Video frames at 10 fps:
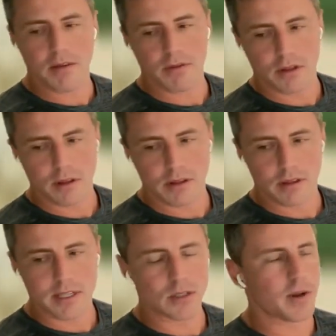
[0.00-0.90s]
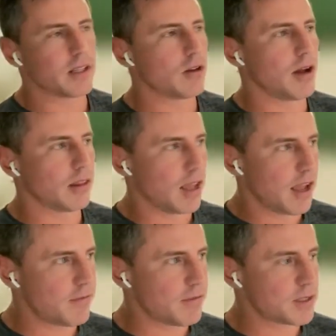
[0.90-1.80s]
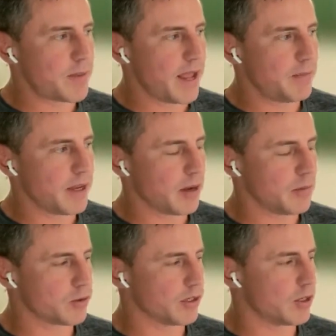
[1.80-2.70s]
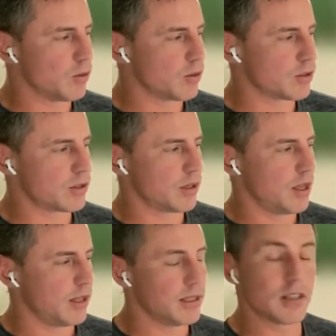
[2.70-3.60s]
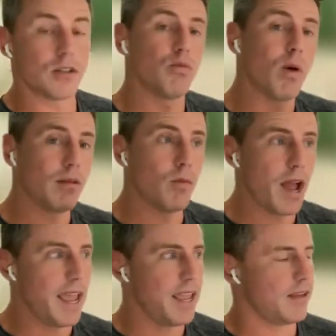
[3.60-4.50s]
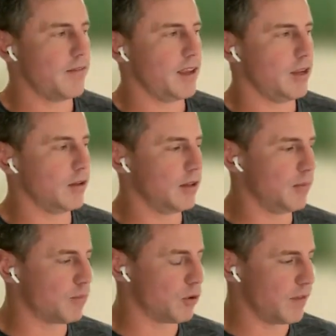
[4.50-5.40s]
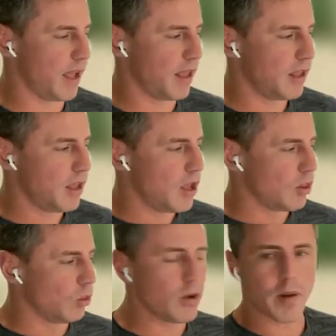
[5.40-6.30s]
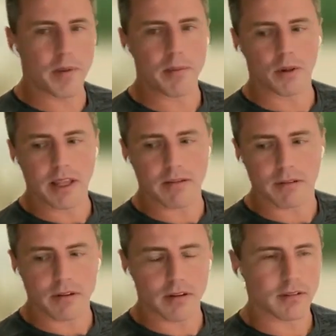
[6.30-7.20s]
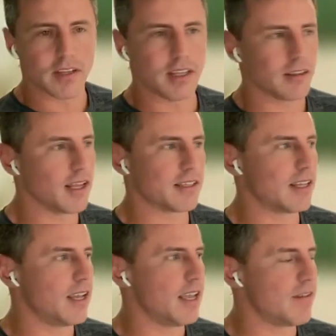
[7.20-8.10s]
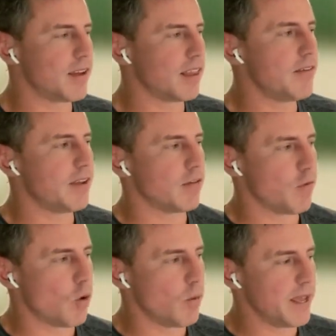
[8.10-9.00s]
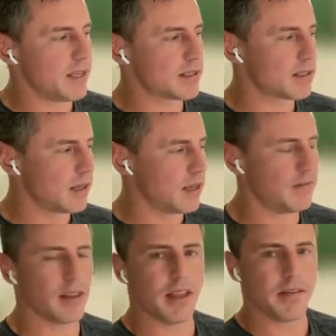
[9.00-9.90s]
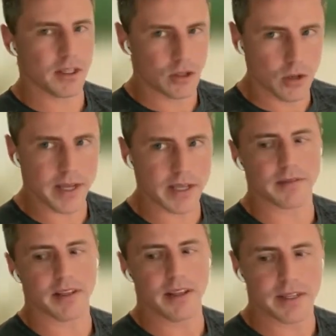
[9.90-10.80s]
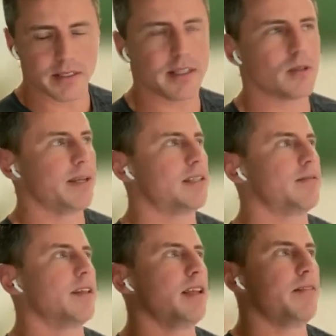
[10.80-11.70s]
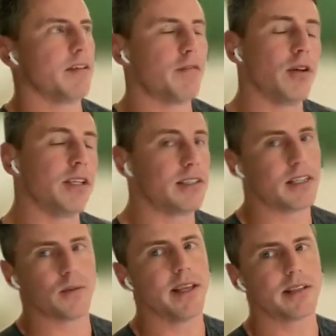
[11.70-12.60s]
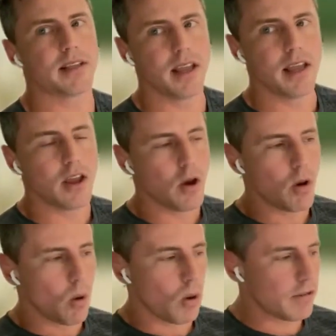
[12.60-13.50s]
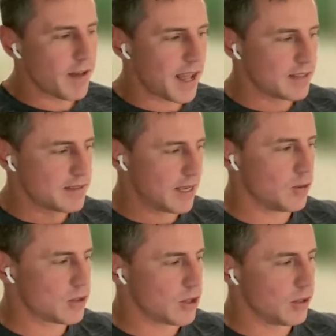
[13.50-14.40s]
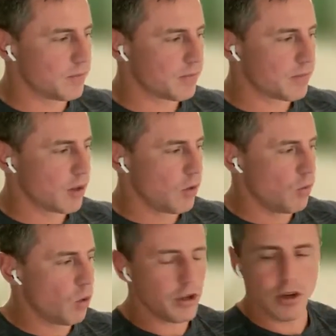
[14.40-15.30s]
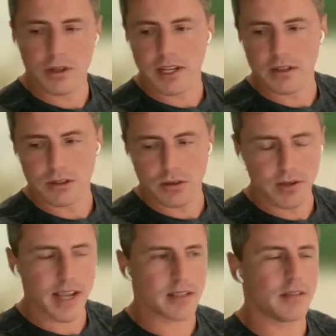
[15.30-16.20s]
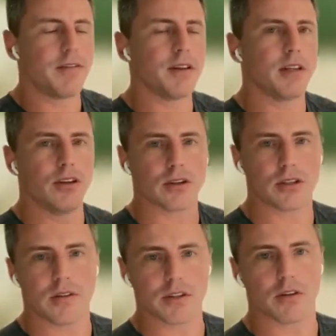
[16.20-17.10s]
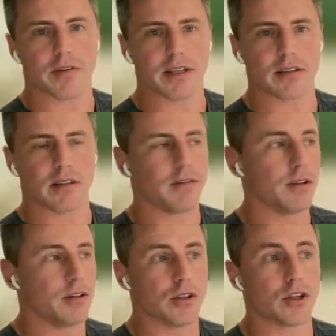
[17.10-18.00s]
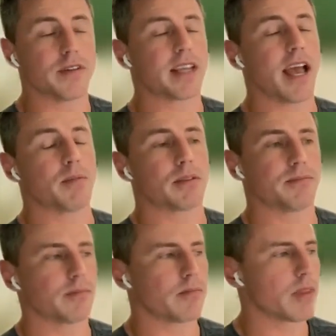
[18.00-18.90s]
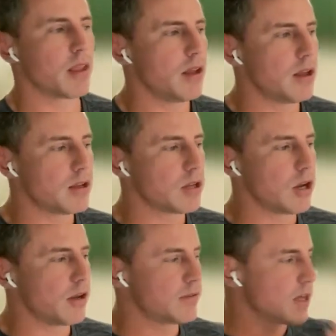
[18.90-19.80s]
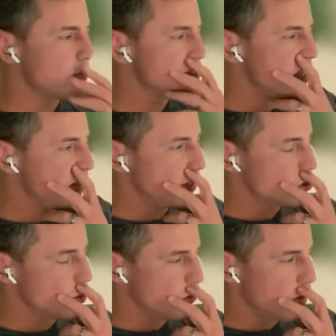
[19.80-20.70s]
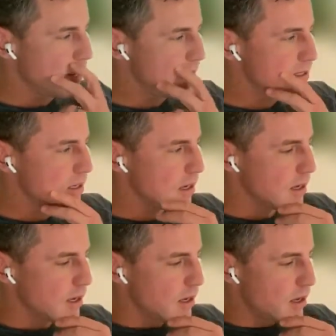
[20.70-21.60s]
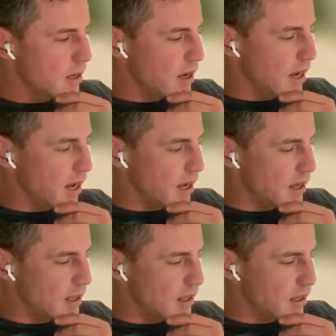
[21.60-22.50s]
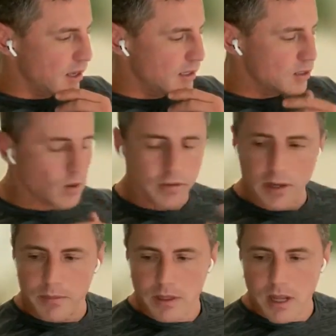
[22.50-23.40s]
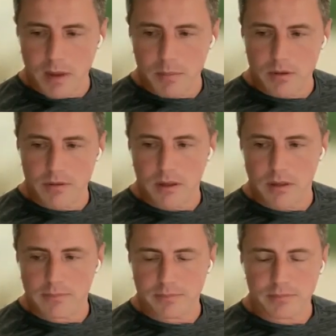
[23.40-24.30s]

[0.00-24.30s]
if you have this is where the client lifespan becomes really cool, because this is one way that you can improve that. Look at where people leave. Like if they're leaving at 4 weeks, if they're leaving at 2 weeks, if they're leaving at 6 weeks, if they're leaving at 36 weeks, all of that tells you what you need to do next to fill in your service offerings, fill in your service gaps. So if someone's leaving at 12 weeks, and this is what I've done with a couple